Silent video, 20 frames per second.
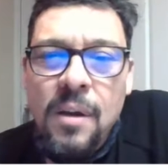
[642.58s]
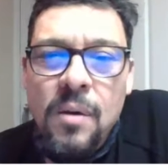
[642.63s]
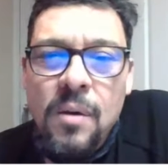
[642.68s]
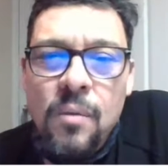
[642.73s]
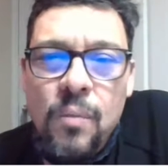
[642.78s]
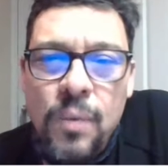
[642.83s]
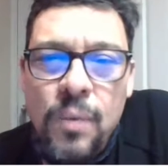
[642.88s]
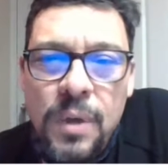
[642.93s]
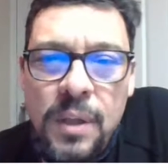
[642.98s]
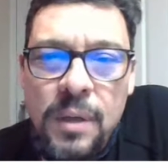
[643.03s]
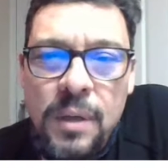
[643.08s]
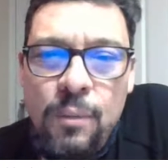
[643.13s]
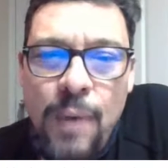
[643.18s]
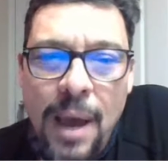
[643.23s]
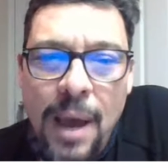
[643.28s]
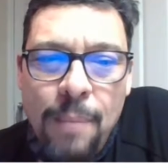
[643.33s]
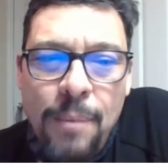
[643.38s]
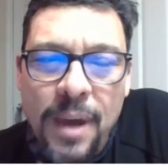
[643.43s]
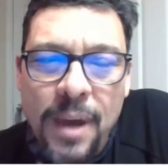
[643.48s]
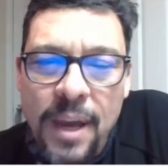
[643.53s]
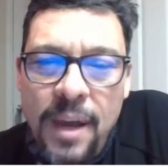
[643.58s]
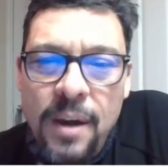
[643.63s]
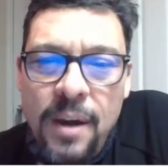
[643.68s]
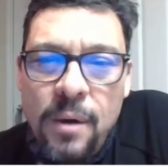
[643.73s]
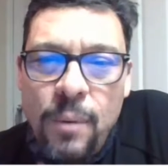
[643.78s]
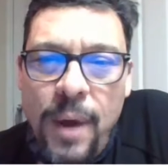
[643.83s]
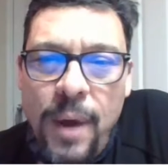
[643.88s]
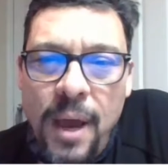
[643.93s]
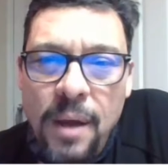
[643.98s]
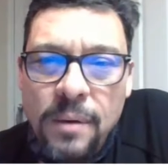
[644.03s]
really wrapped my head
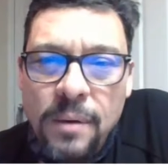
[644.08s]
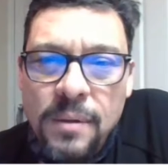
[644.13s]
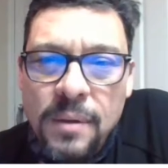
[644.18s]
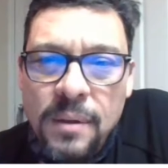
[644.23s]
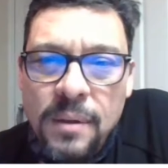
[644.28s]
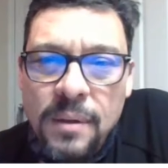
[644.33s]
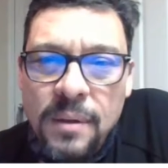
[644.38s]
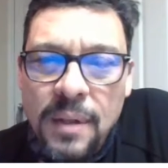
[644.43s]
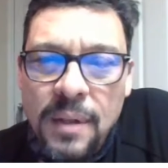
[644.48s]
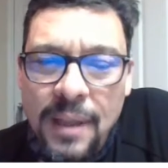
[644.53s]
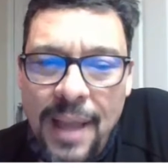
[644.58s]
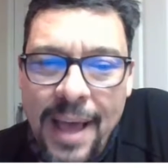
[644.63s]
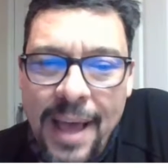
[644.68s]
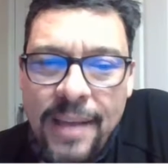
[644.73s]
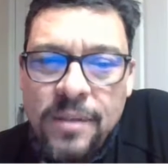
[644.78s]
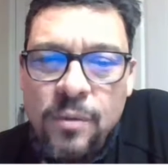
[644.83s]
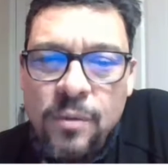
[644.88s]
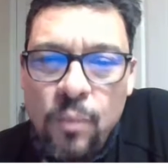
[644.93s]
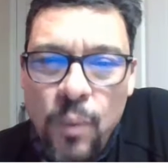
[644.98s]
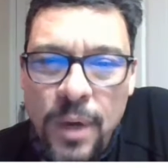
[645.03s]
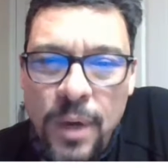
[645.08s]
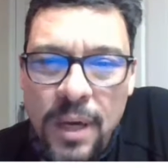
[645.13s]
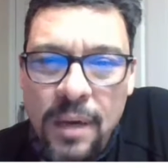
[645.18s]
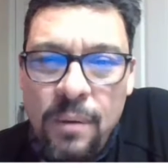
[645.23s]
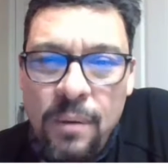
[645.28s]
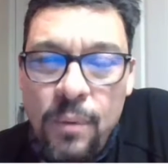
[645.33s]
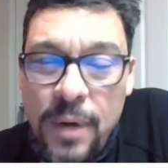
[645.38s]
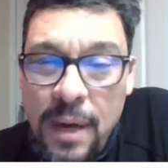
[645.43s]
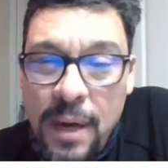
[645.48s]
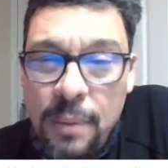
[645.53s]
around the last
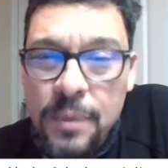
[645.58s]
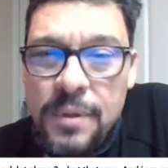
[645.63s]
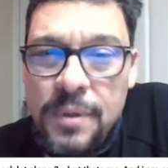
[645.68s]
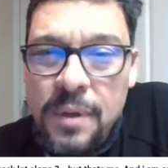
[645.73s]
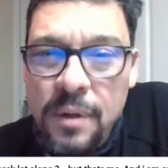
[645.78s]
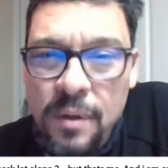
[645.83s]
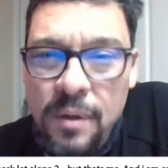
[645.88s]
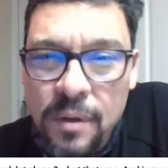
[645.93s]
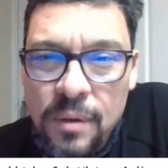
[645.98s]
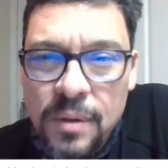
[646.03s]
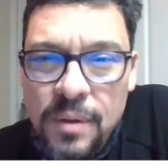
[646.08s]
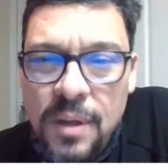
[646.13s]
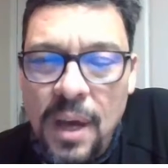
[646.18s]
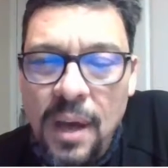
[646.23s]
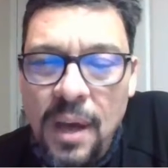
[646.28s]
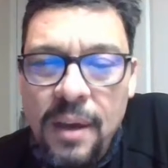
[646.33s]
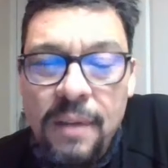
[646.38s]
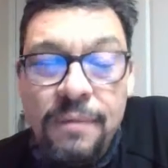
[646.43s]
week when I was in Utah.